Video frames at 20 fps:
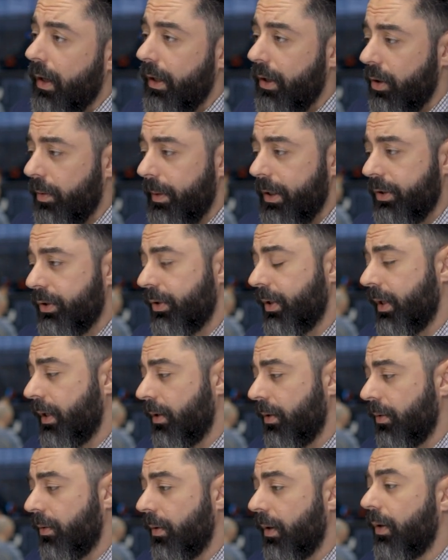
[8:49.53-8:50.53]
Innomesh
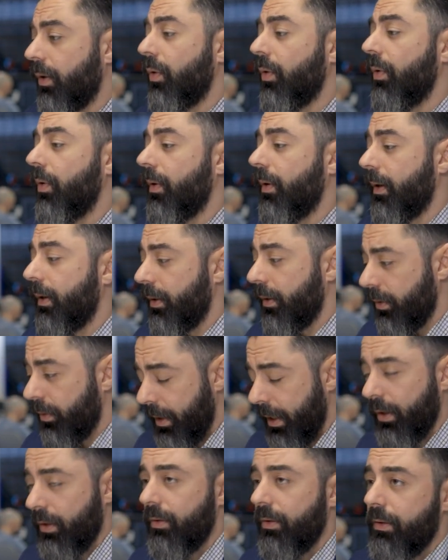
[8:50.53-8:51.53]
now
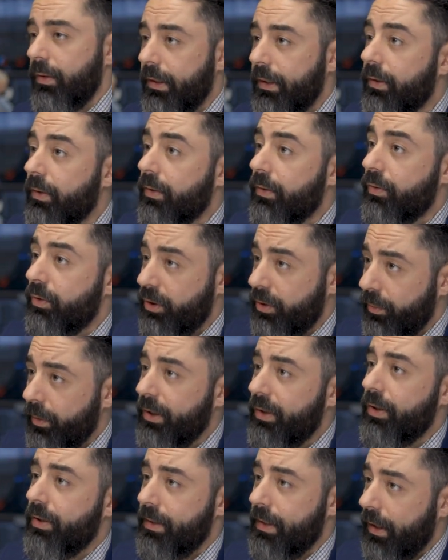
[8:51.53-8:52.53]
regularly
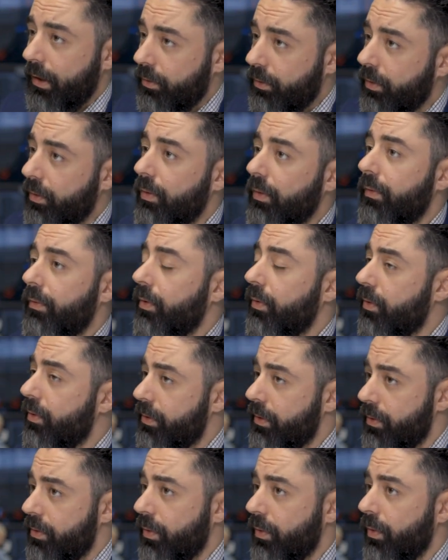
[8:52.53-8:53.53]
reaches out to all of the
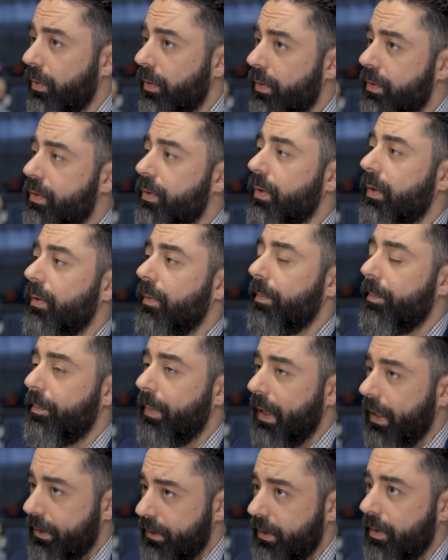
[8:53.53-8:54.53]
Q-SYS scores,
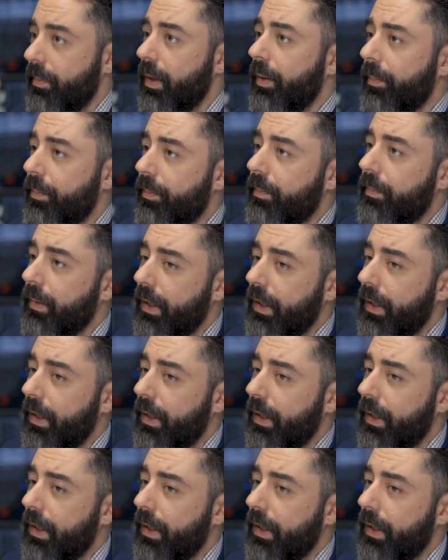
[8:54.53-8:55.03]
backs them up,